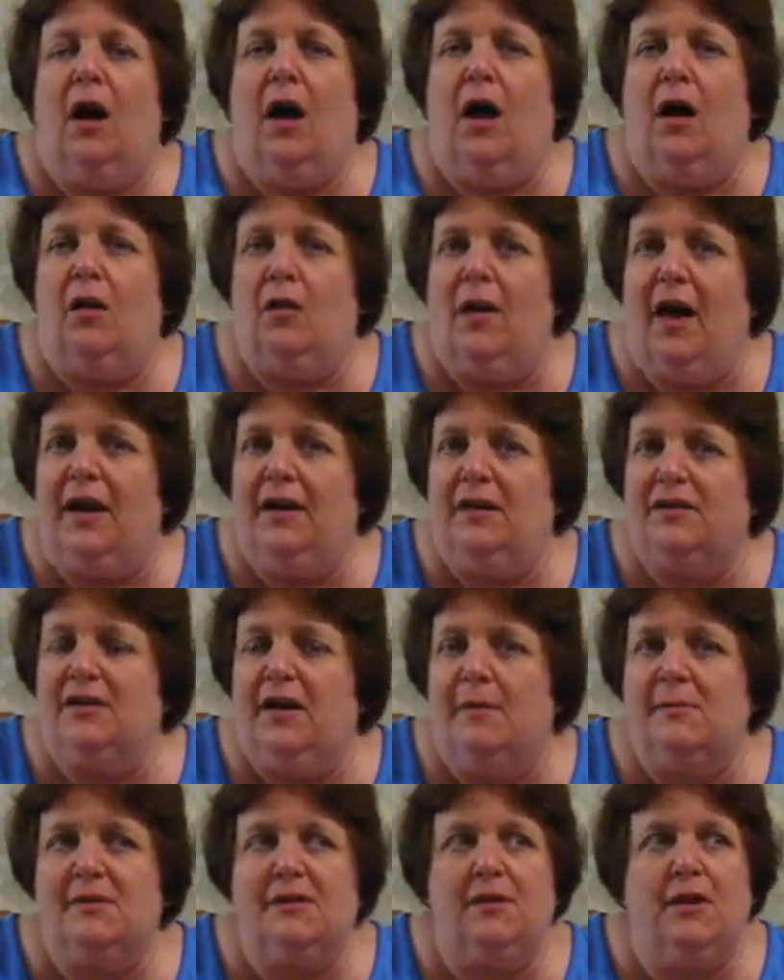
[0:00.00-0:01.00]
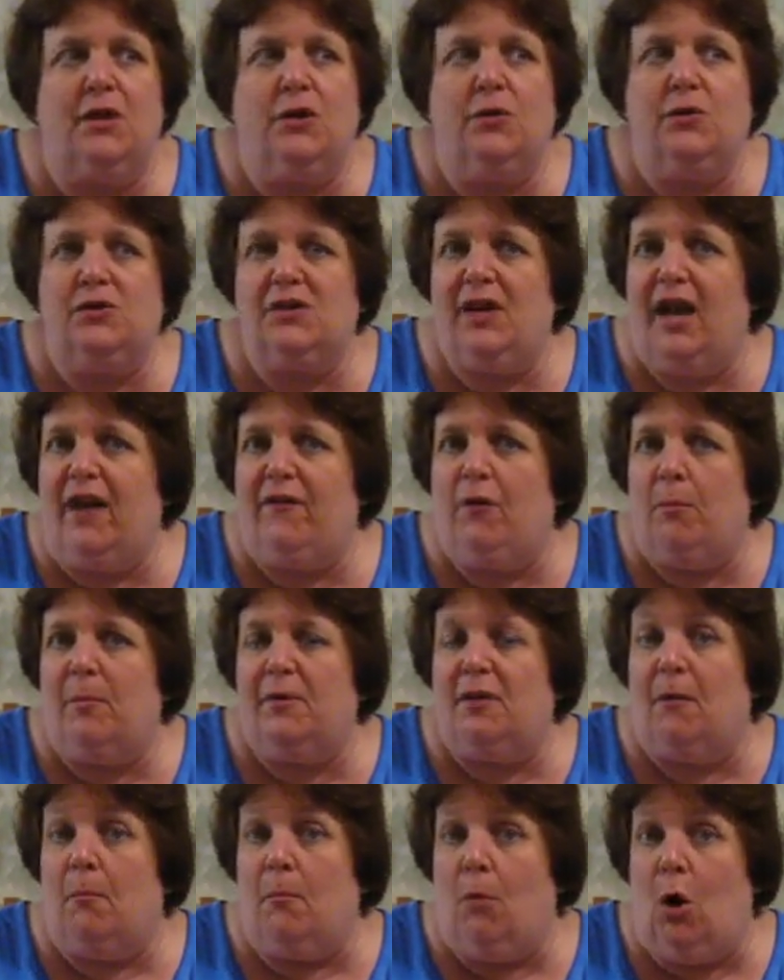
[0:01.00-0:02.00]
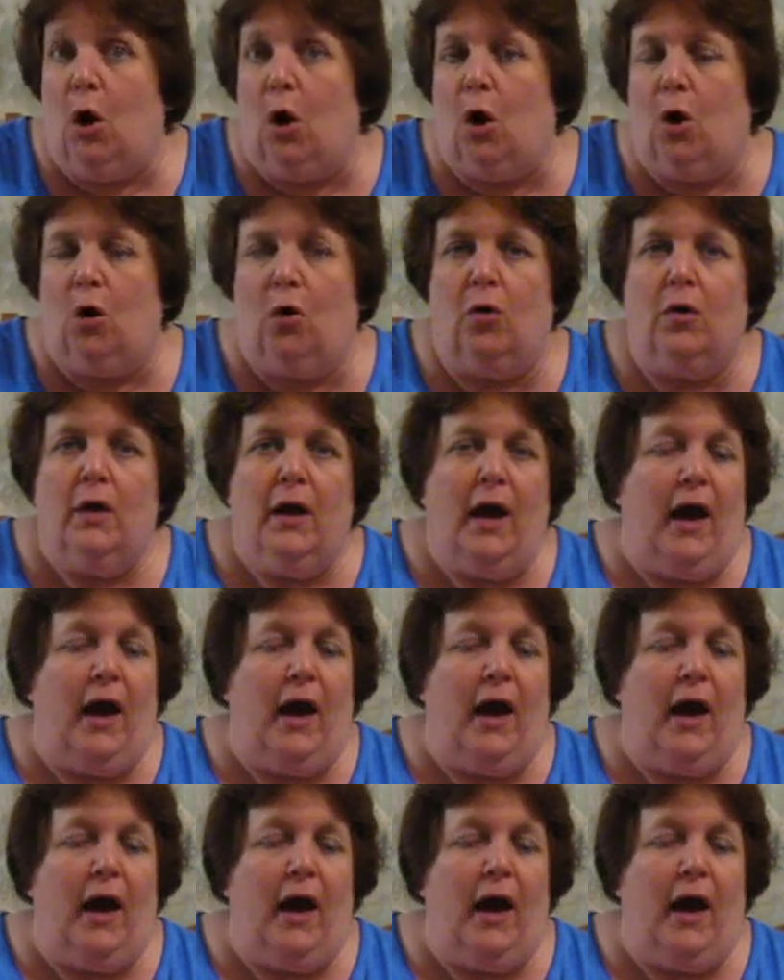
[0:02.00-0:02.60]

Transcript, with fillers: a lot of times when they used to have them in the mall,